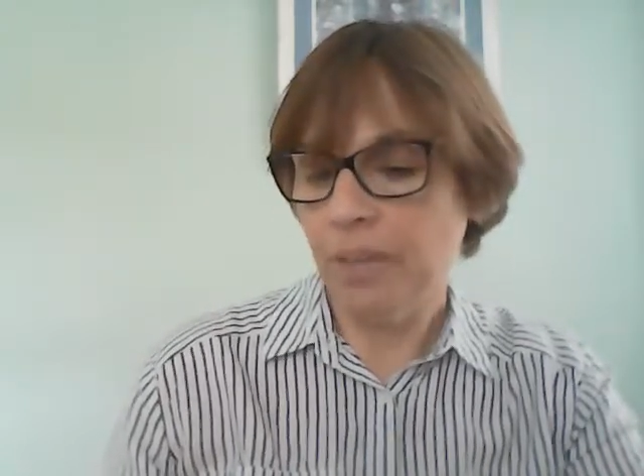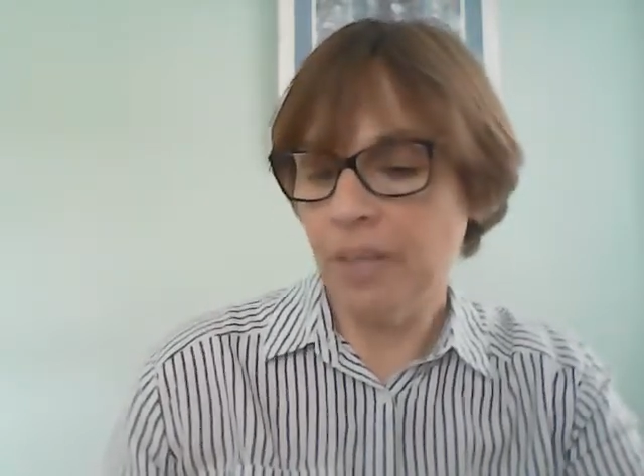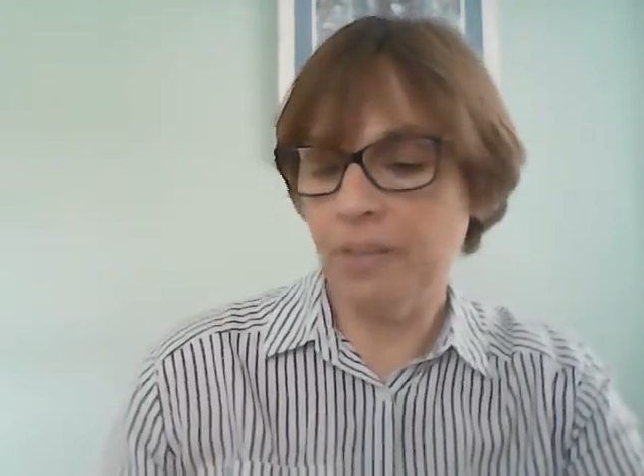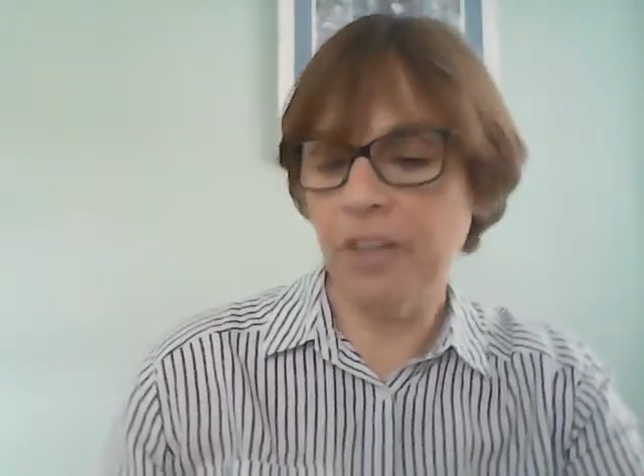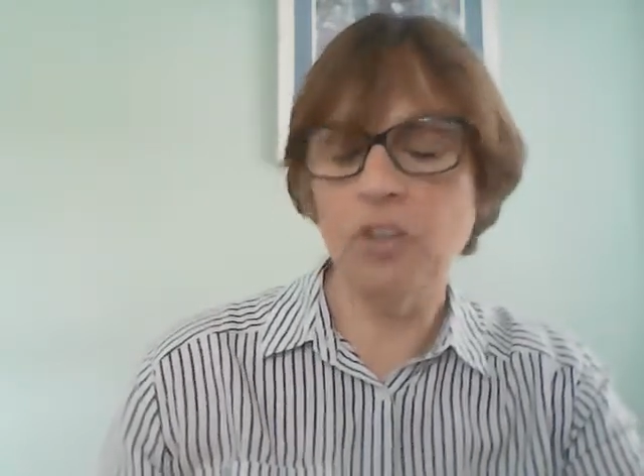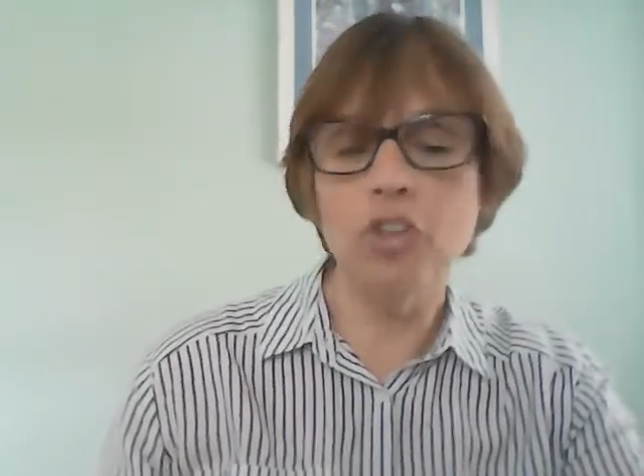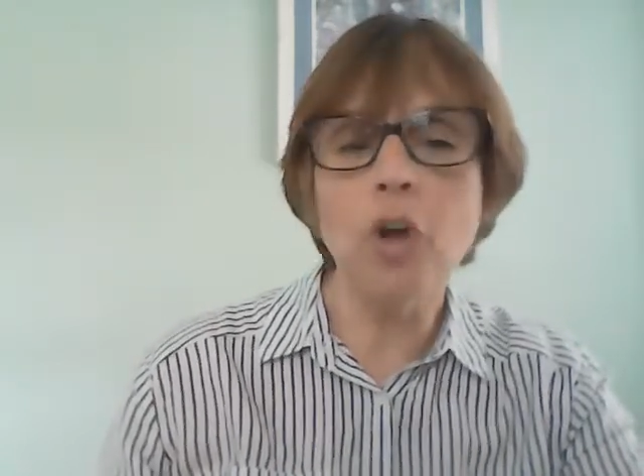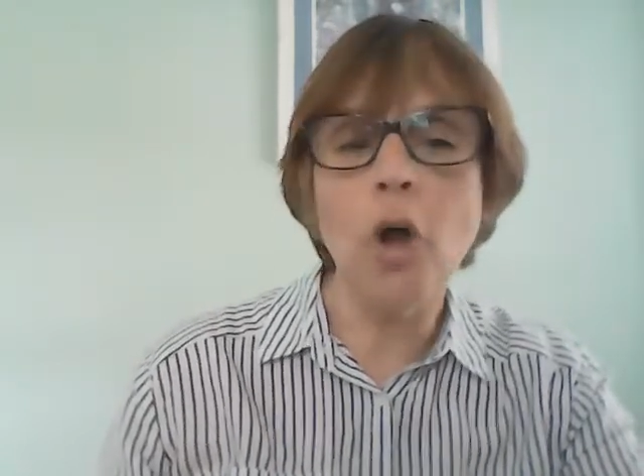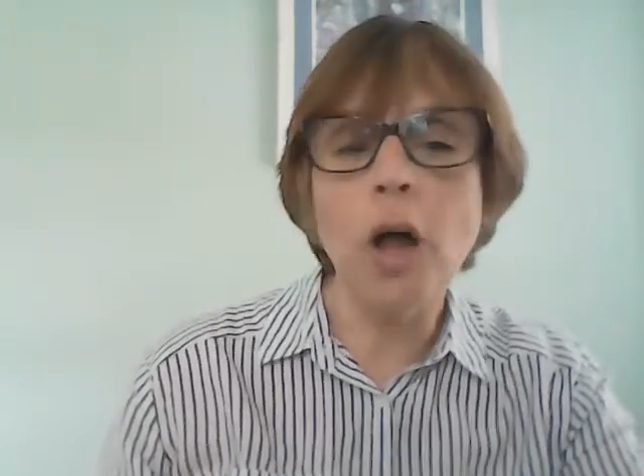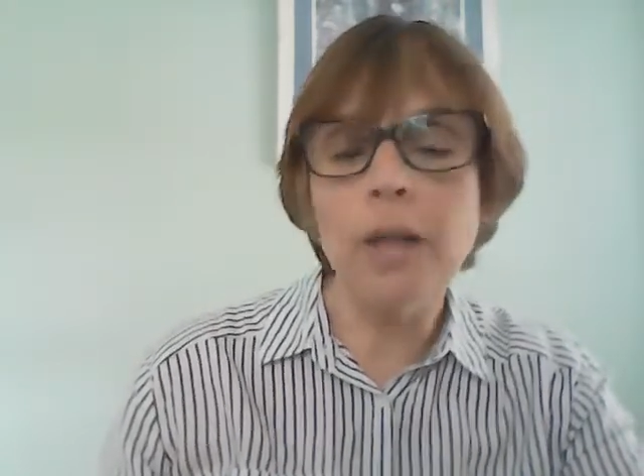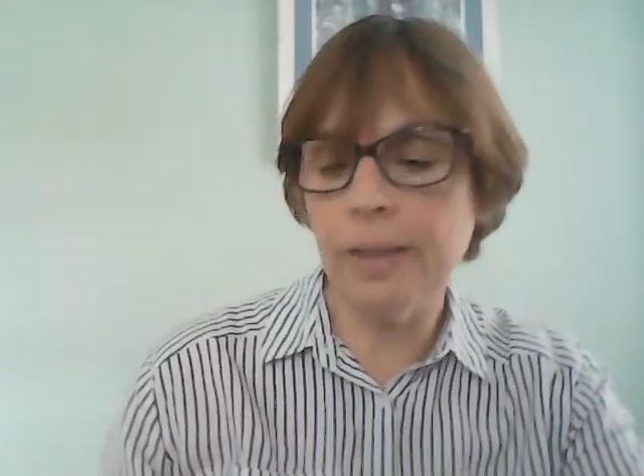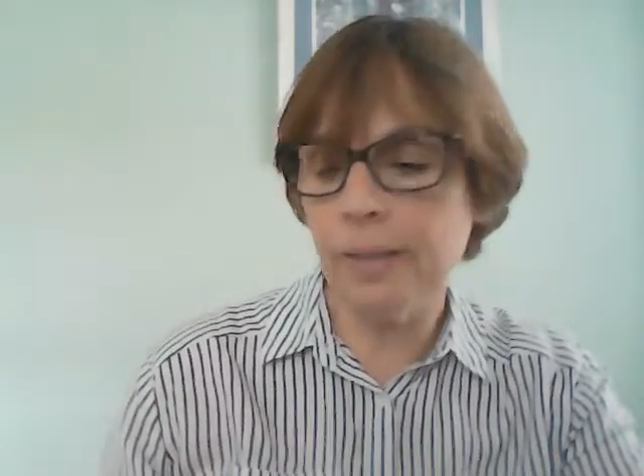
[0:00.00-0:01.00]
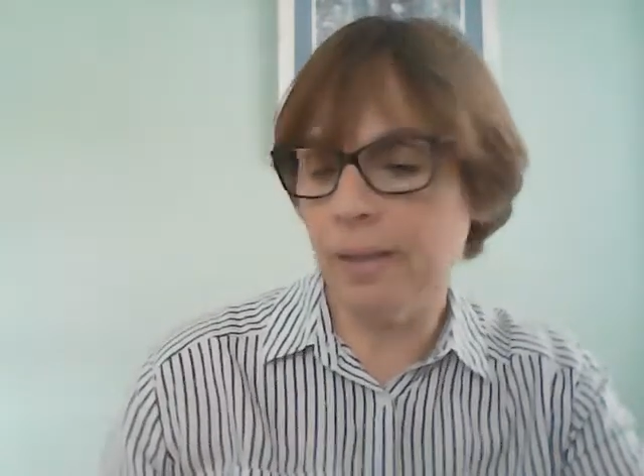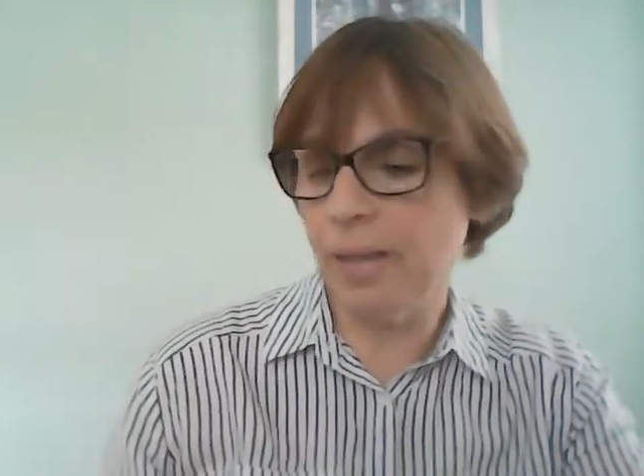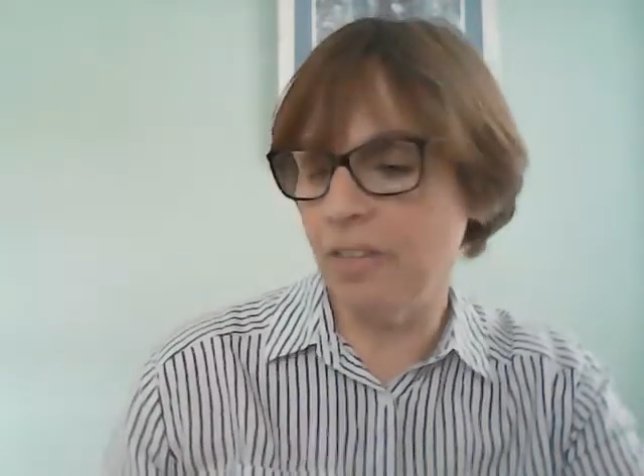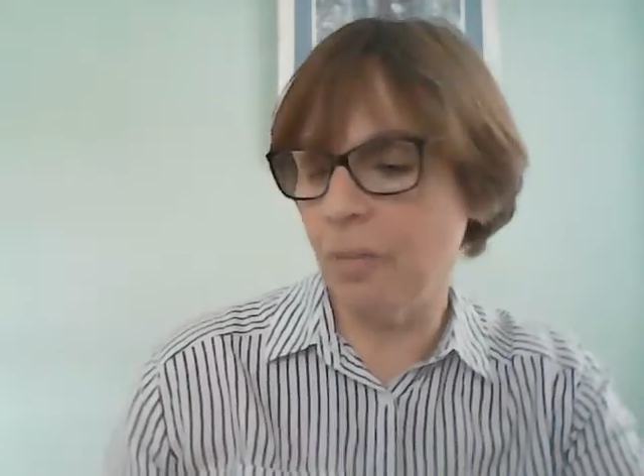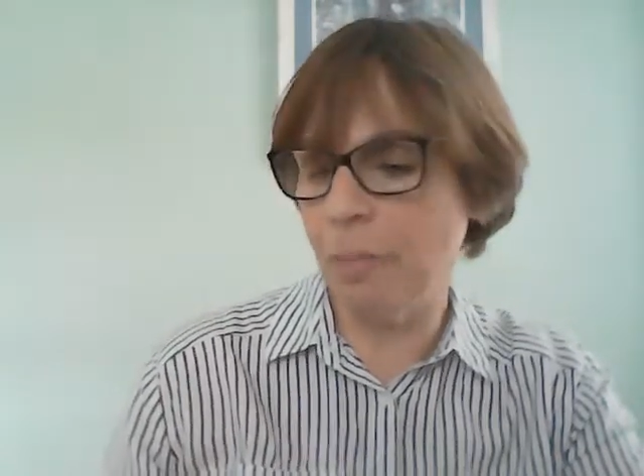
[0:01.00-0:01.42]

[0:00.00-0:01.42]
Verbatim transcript: He thinks chocolate is